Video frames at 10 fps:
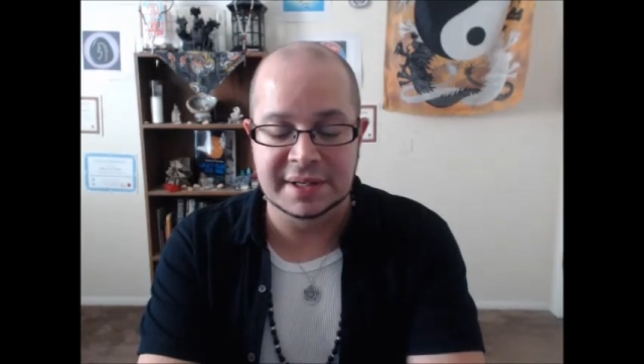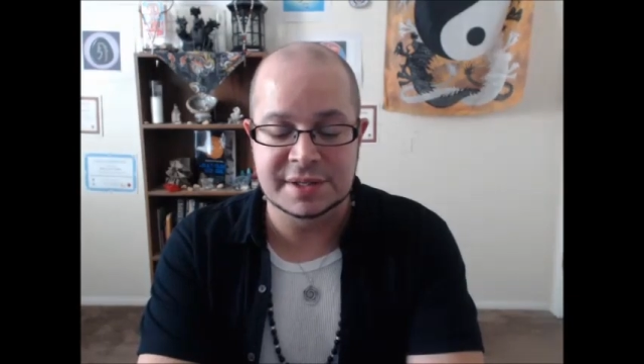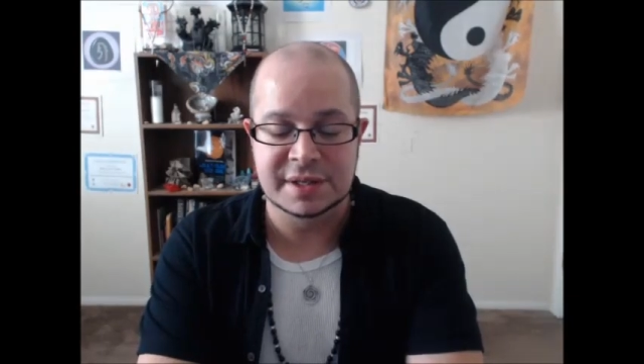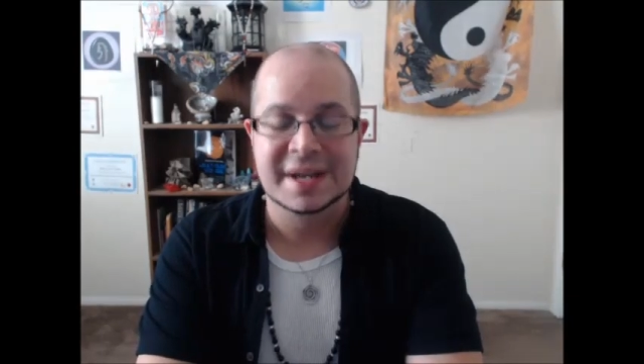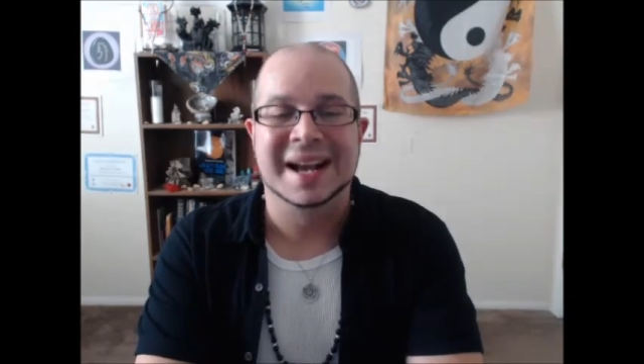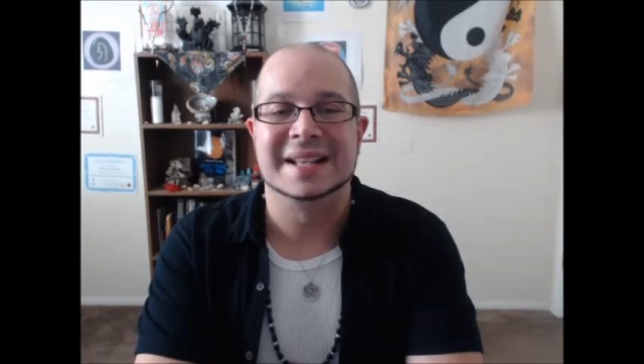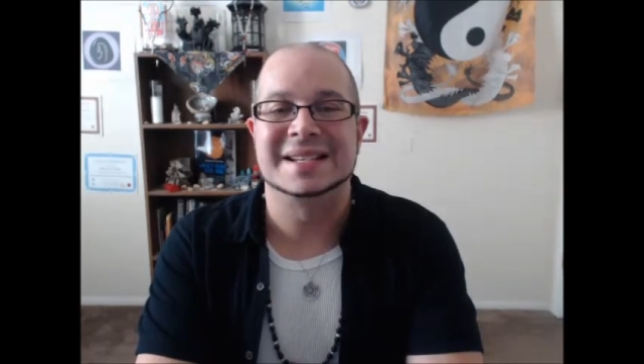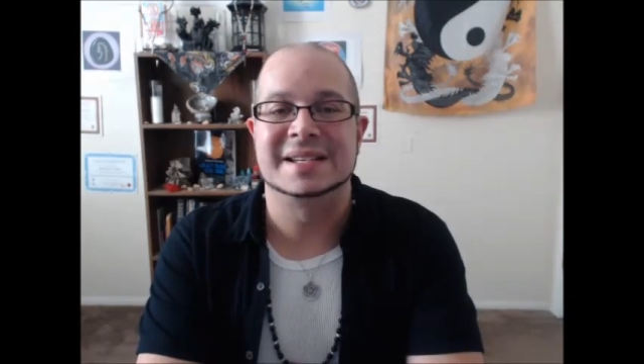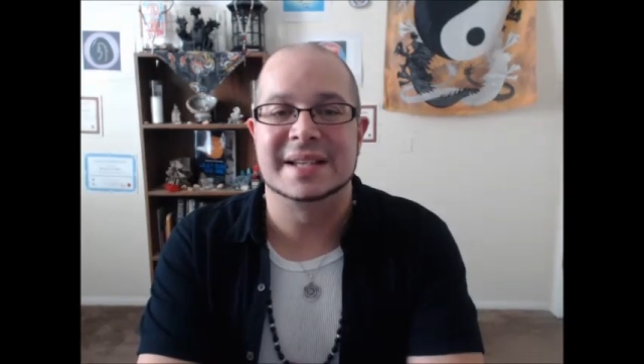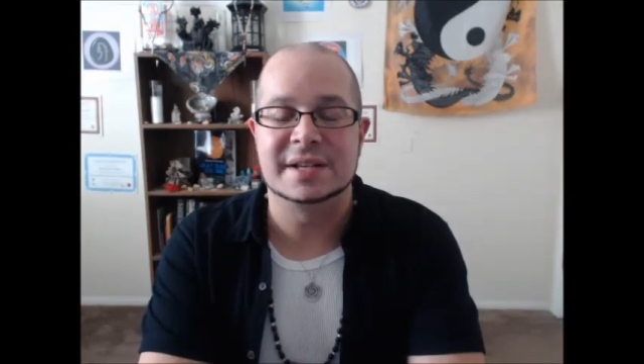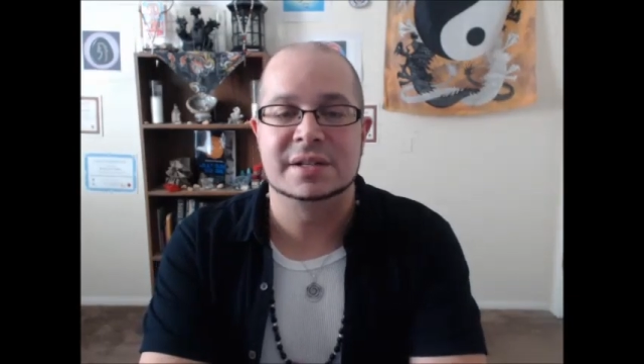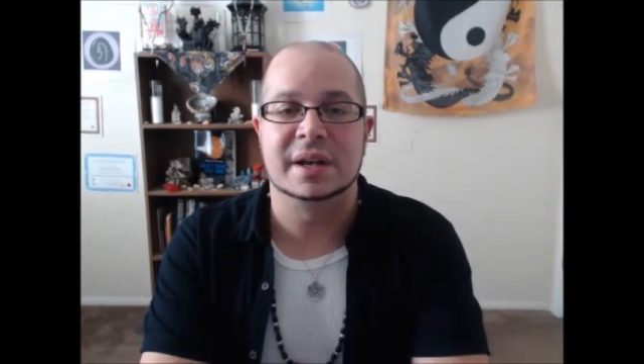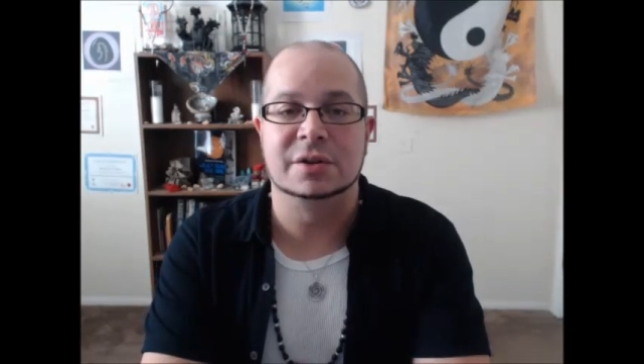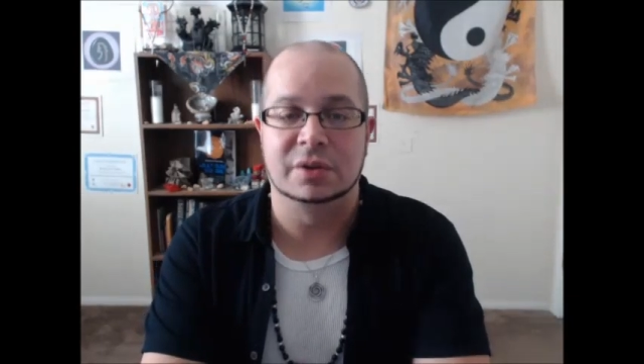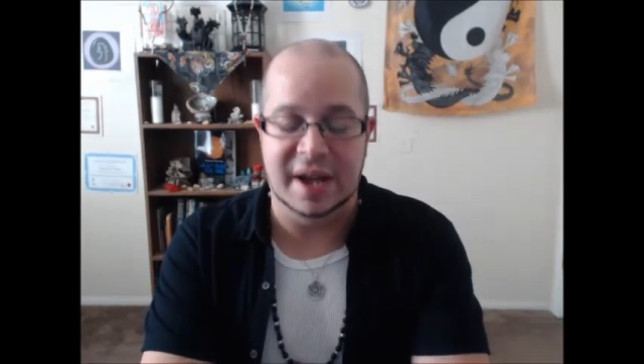in many ancient
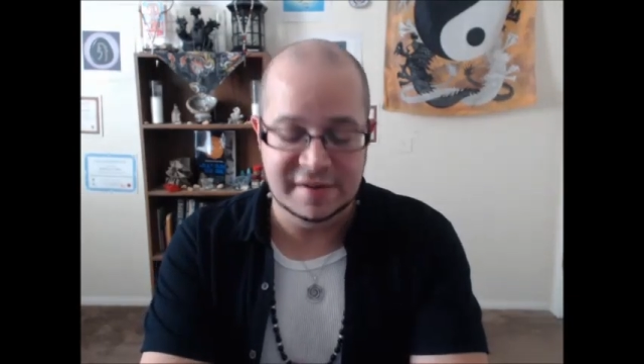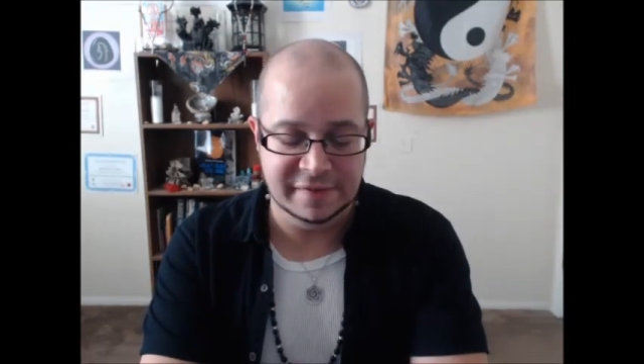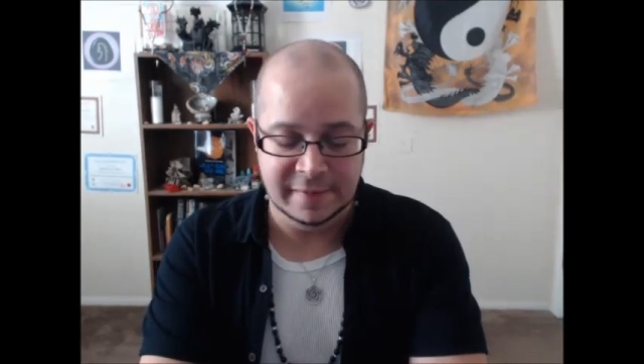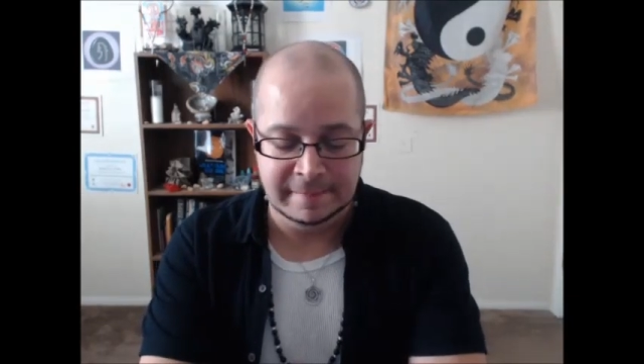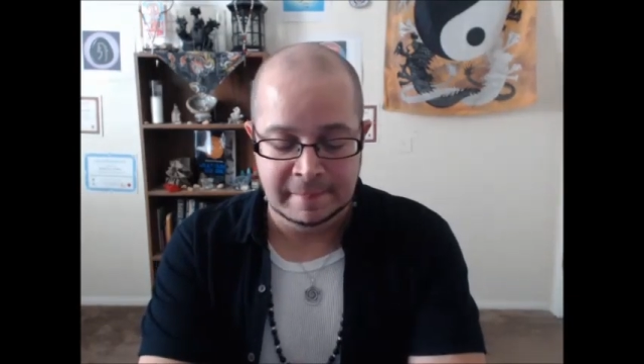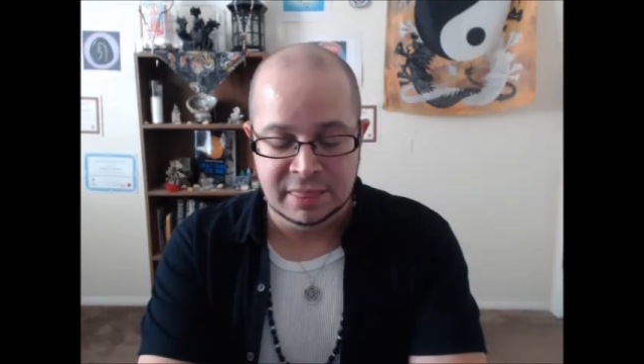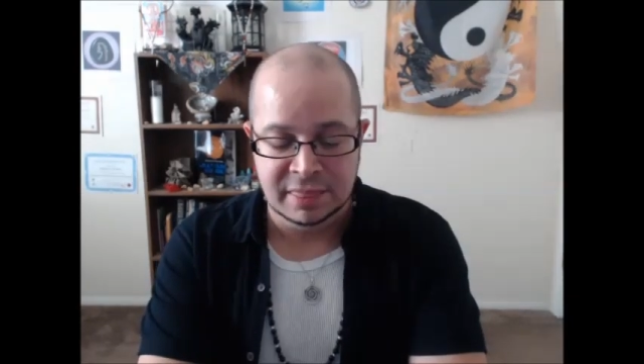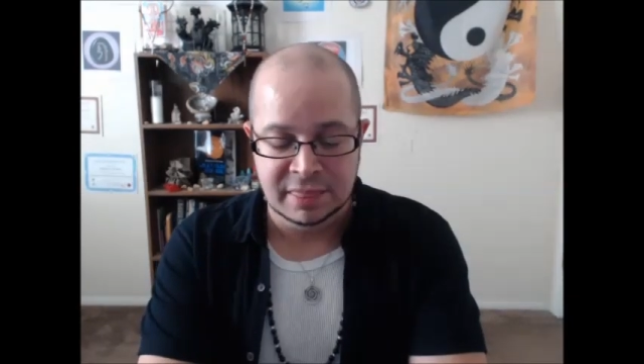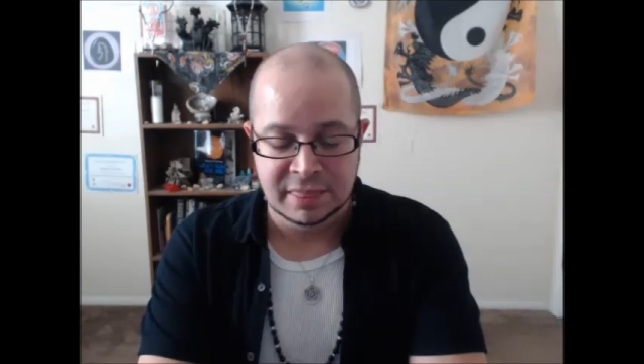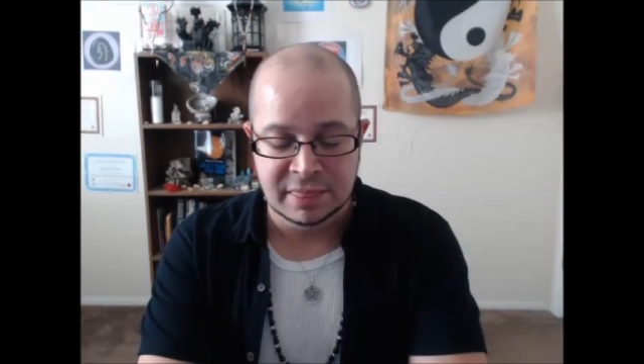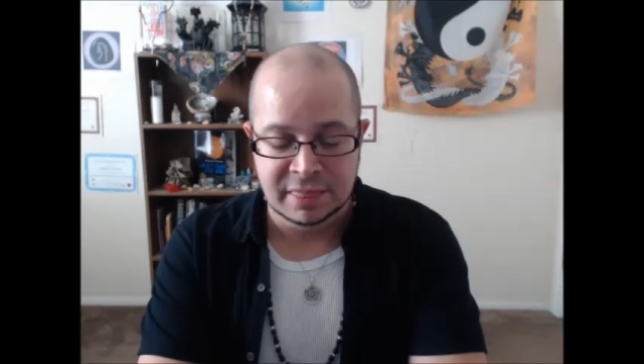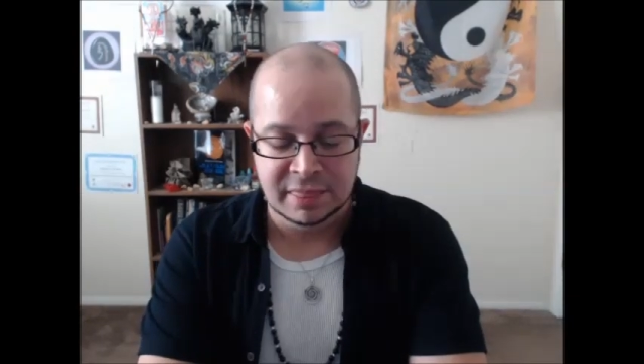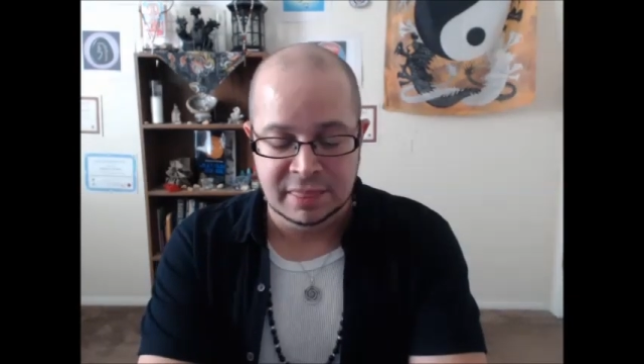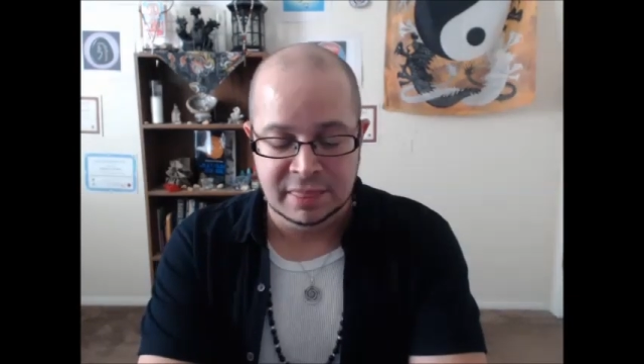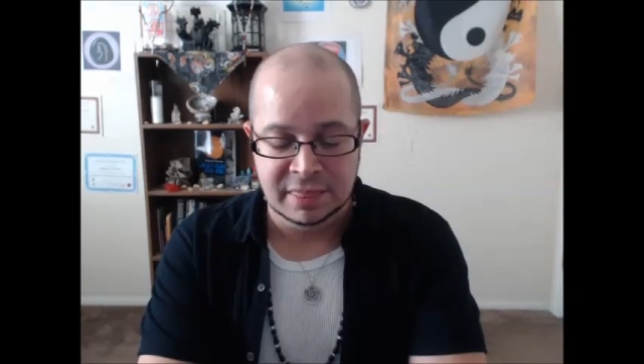cultures the essence of
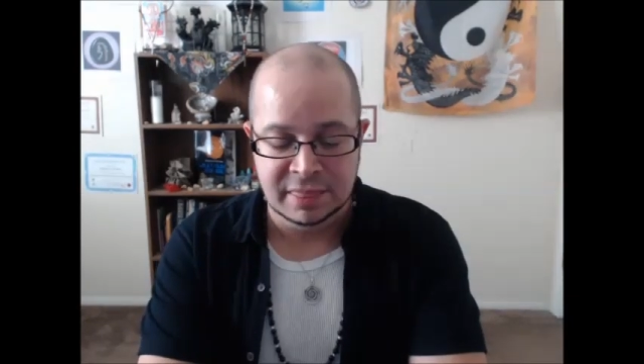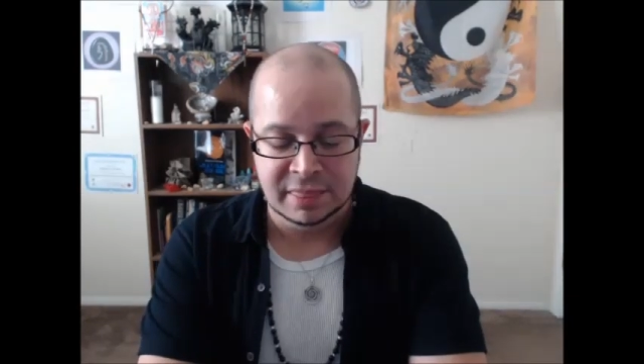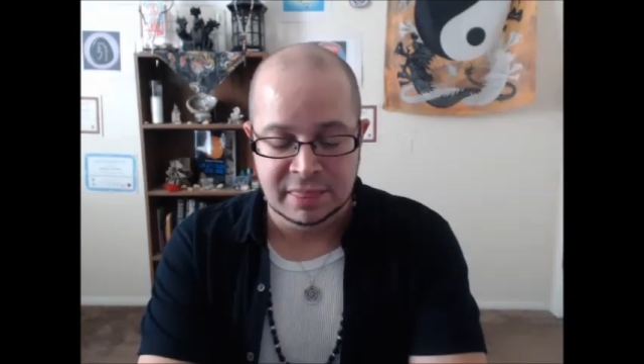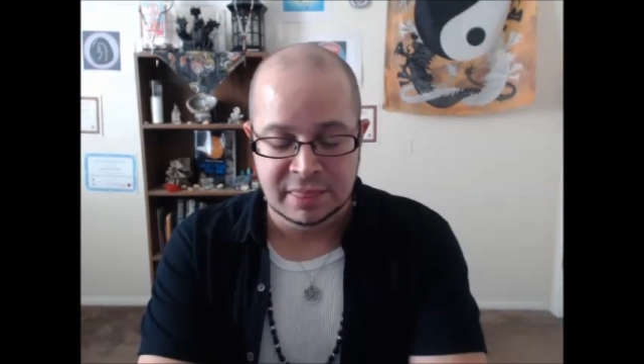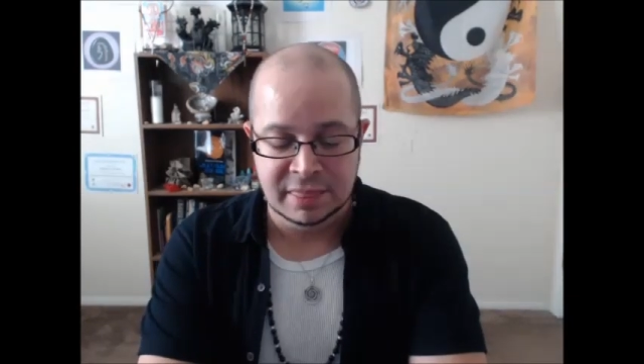the feminine.